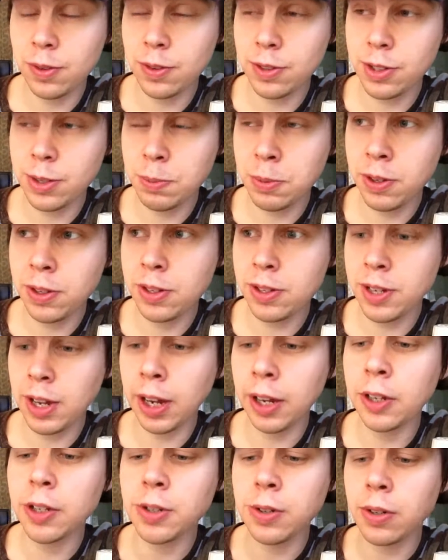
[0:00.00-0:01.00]
some of the
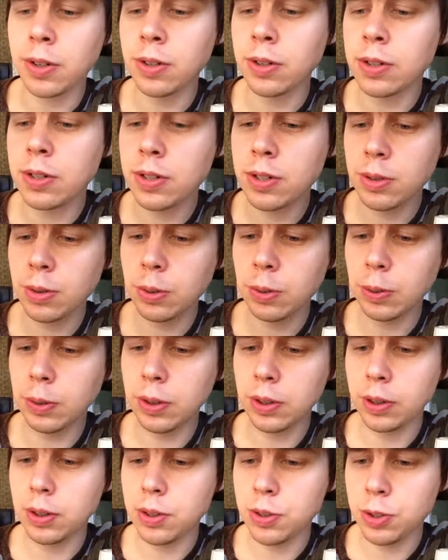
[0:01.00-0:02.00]
dangers
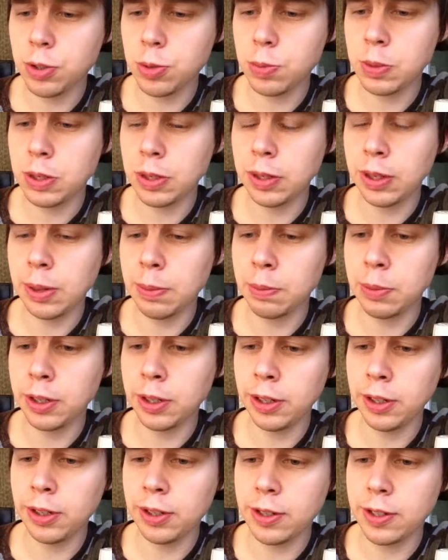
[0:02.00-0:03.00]
with consuming them
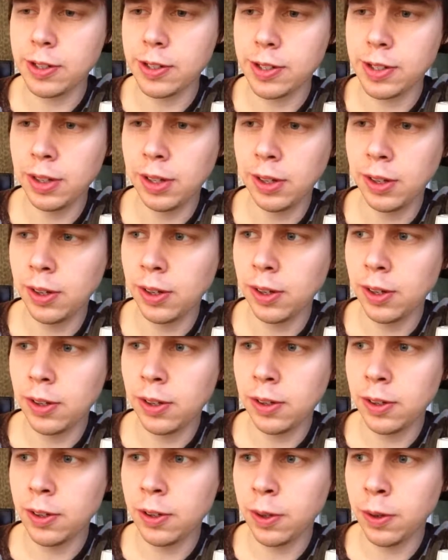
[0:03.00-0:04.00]
because,
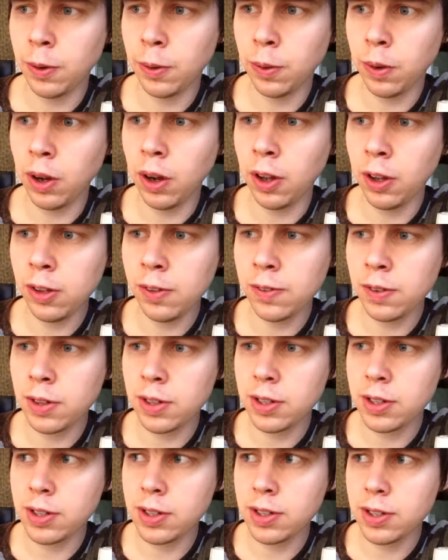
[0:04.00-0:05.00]
you know, all of
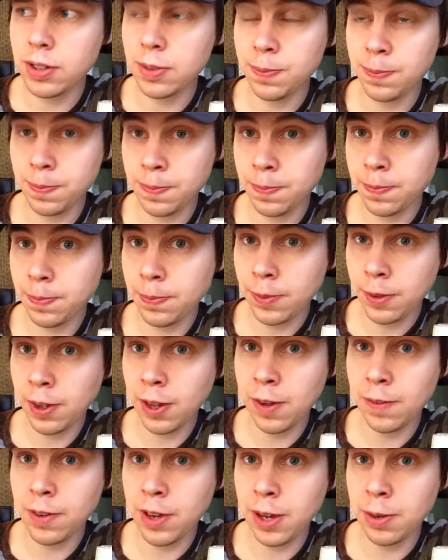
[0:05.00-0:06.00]
us
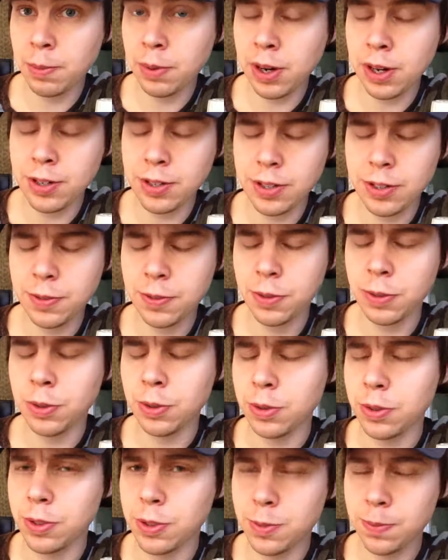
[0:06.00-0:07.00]
have had processed
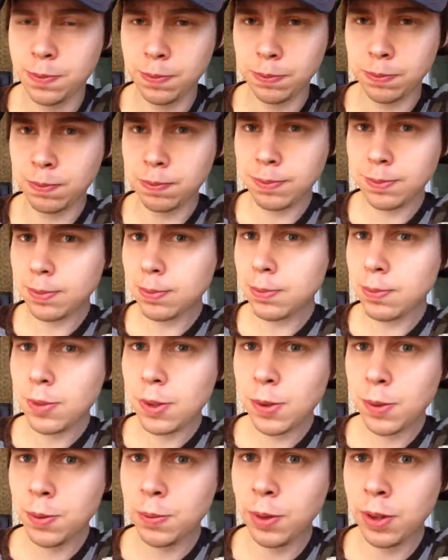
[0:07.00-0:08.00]
foods,
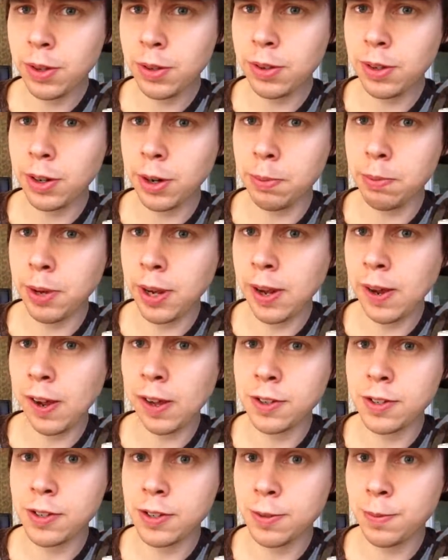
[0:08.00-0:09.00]
whether in our
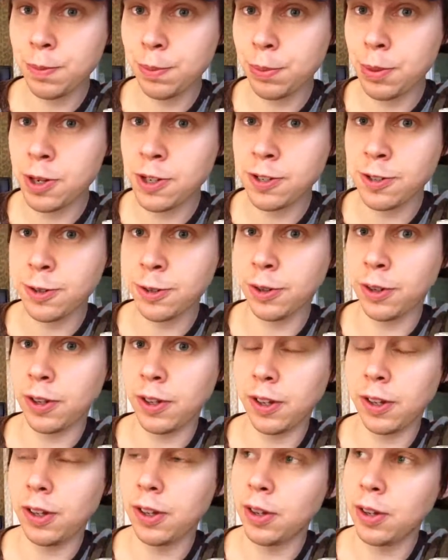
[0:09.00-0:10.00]
past,
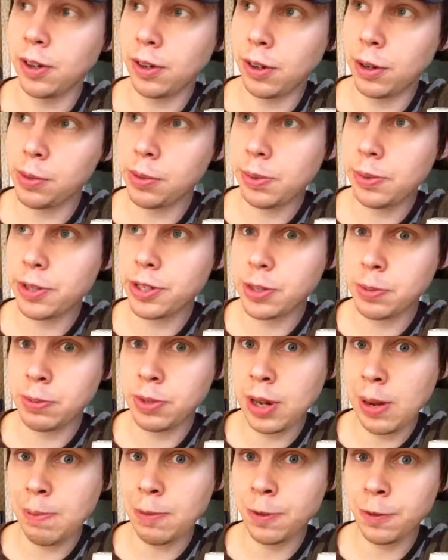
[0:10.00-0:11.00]
presently, or maybe
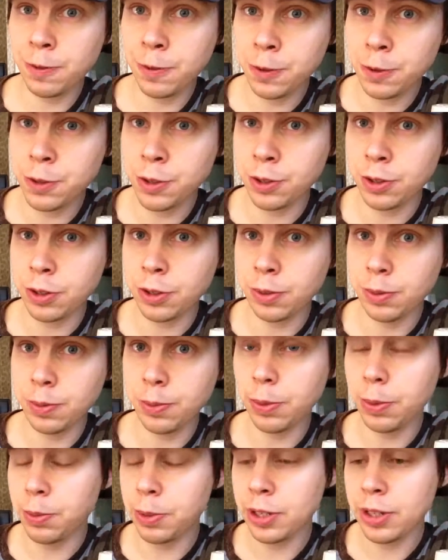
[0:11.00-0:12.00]
sometime in the future,
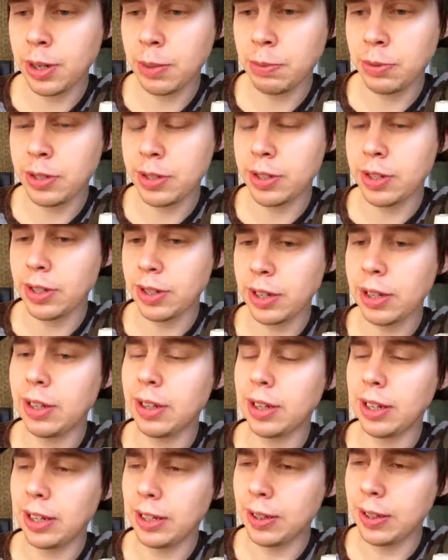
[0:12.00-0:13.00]
we'll be tempted
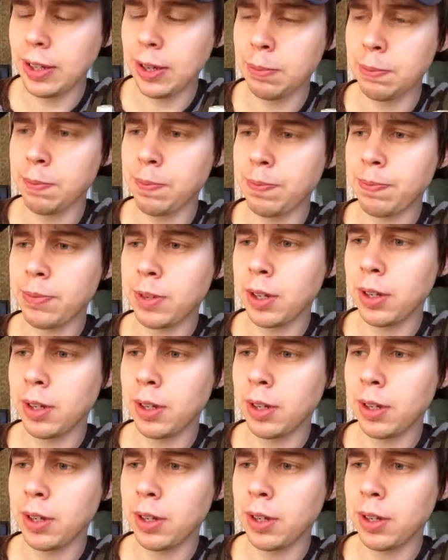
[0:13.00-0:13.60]
and eat them.